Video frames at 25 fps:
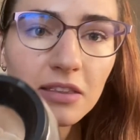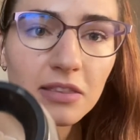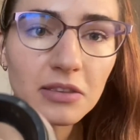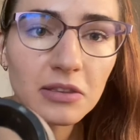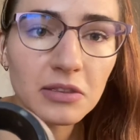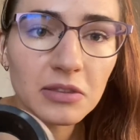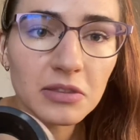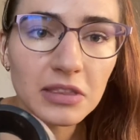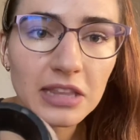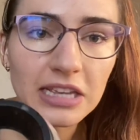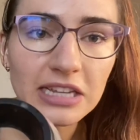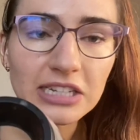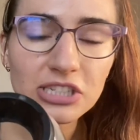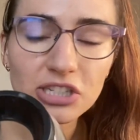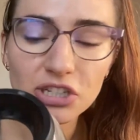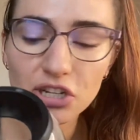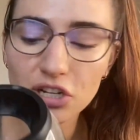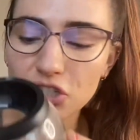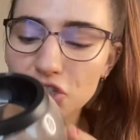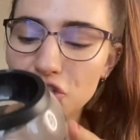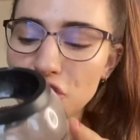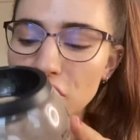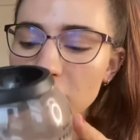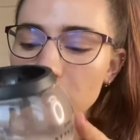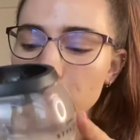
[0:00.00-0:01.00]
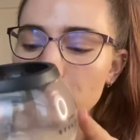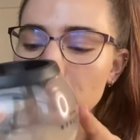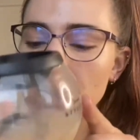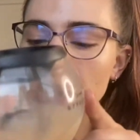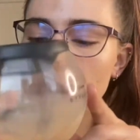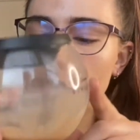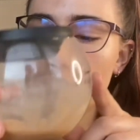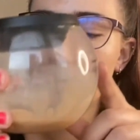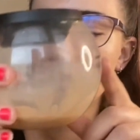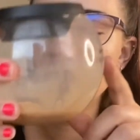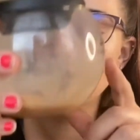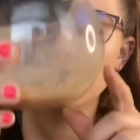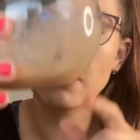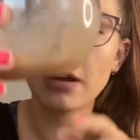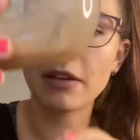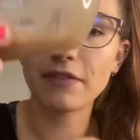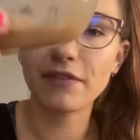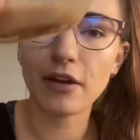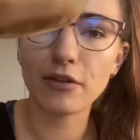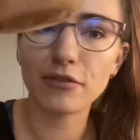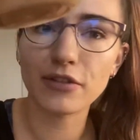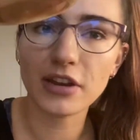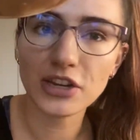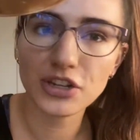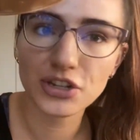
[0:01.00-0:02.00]
this could just be my
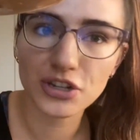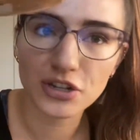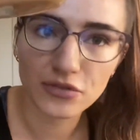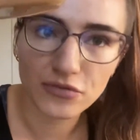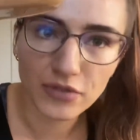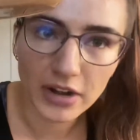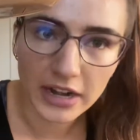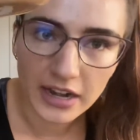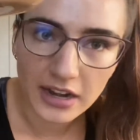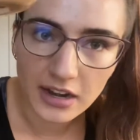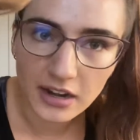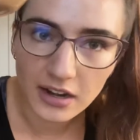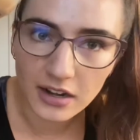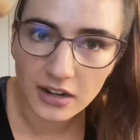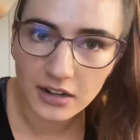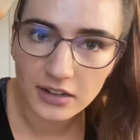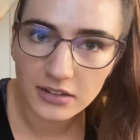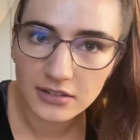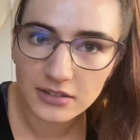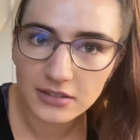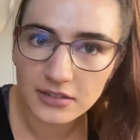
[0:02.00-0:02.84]
foundation right here.